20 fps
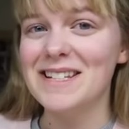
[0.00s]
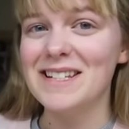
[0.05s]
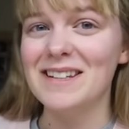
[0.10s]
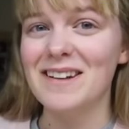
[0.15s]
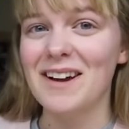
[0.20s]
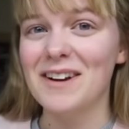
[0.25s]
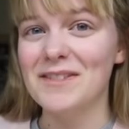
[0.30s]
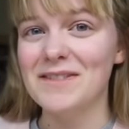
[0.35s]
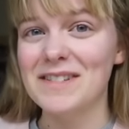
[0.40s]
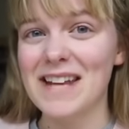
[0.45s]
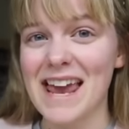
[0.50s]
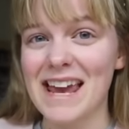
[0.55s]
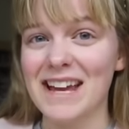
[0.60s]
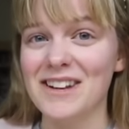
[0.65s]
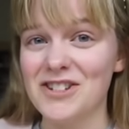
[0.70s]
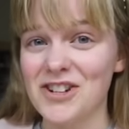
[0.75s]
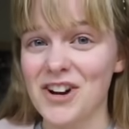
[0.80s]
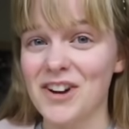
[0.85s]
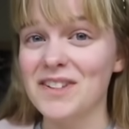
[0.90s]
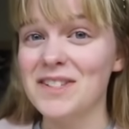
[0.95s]
take
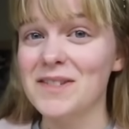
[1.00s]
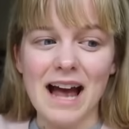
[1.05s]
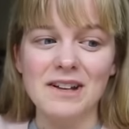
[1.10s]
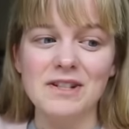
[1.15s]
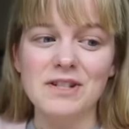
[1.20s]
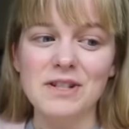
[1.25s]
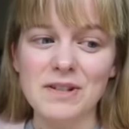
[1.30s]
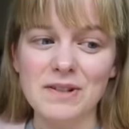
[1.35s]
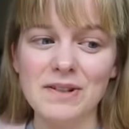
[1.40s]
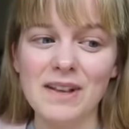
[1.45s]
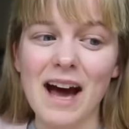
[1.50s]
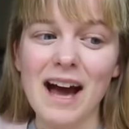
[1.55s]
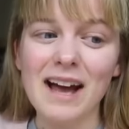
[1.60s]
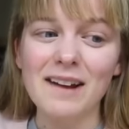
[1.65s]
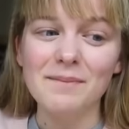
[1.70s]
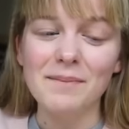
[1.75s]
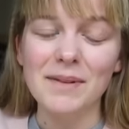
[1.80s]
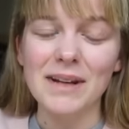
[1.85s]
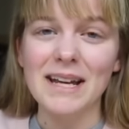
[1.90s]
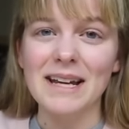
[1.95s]
a chance and do
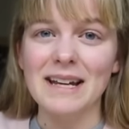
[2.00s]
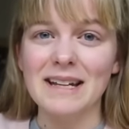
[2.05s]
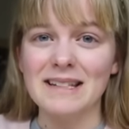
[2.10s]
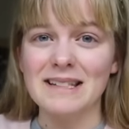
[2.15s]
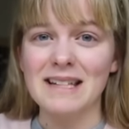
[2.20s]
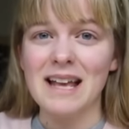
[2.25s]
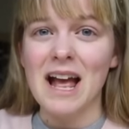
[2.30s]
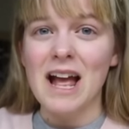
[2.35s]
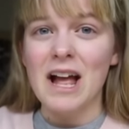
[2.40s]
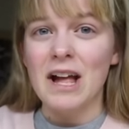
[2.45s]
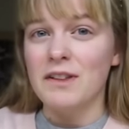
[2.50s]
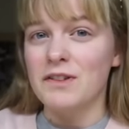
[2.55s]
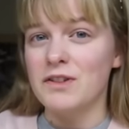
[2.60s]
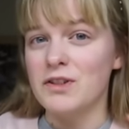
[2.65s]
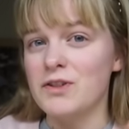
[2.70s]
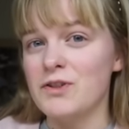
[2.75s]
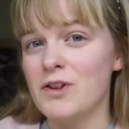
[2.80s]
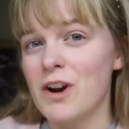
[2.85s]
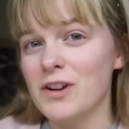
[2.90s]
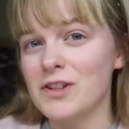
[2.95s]
that, because the
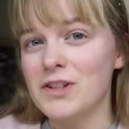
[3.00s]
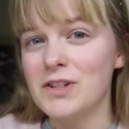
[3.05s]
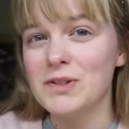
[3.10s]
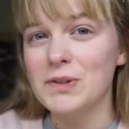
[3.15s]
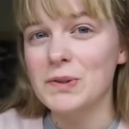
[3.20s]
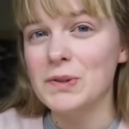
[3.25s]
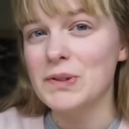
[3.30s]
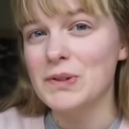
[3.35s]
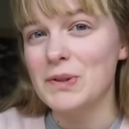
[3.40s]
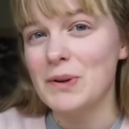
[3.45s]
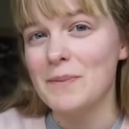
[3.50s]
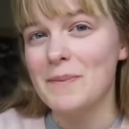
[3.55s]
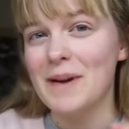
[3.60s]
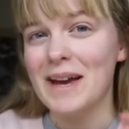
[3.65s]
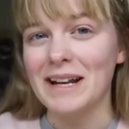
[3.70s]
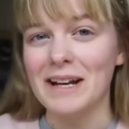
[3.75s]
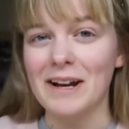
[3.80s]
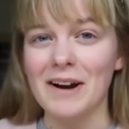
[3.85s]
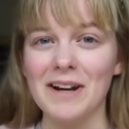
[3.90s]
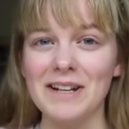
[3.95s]
structure's also a
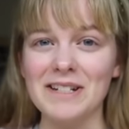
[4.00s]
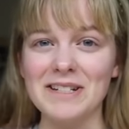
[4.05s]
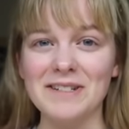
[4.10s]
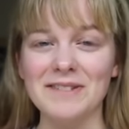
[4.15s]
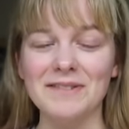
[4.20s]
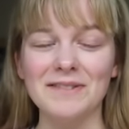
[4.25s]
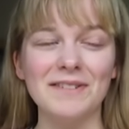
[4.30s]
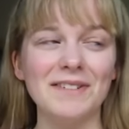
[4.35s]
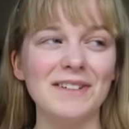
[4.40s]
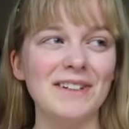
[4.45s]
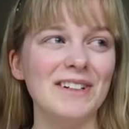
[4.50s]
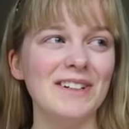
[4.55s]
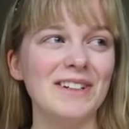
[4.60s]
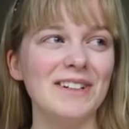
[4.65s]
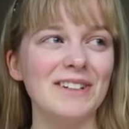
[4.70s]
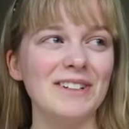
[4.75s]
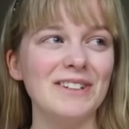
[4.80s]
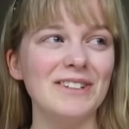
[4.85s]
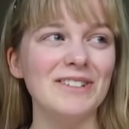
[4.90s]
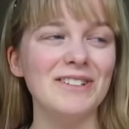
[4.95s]
bit kind of
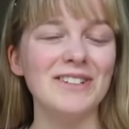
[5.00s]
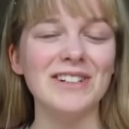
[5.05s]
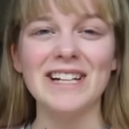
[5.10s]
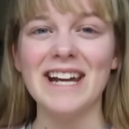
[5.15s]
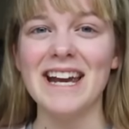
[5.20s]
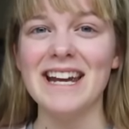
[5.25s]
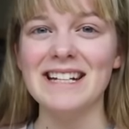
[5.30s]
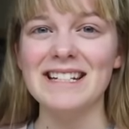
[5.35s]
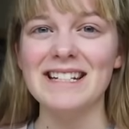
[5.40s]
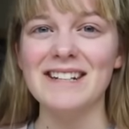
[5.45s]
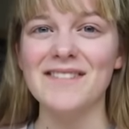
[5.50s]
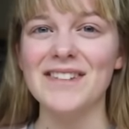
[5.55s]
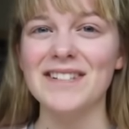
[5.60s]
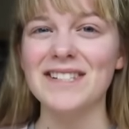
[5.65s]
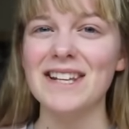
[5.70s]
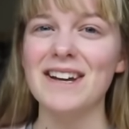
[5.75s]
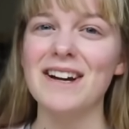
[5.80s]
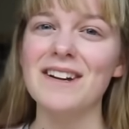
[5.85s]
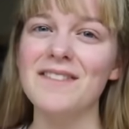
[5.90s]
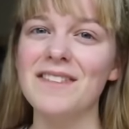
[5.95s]
creative.
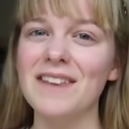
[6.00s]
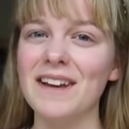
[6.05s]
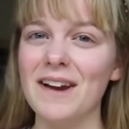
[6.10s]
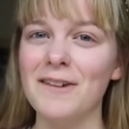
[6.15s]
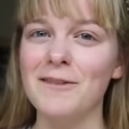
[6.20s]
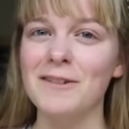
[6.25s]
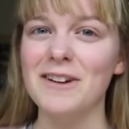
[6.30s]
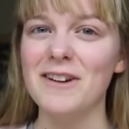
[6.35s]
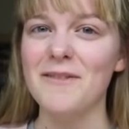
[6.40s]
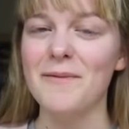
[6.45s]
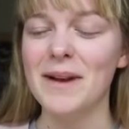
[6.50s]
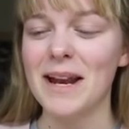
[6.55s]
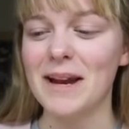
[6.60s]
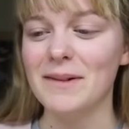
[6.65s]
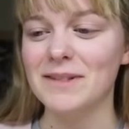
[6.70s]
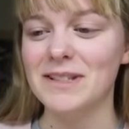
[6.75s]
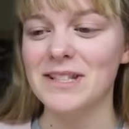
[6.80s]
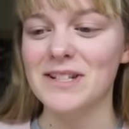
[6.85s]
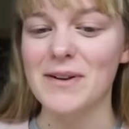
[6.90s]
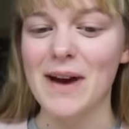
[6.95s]
It's the kind of thing I wouldn't have been
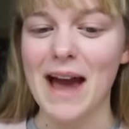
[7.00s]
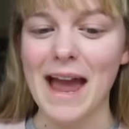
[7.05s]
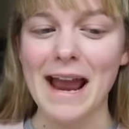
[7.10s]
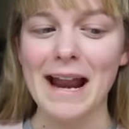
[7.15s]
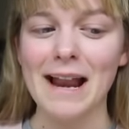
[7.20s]
able to do at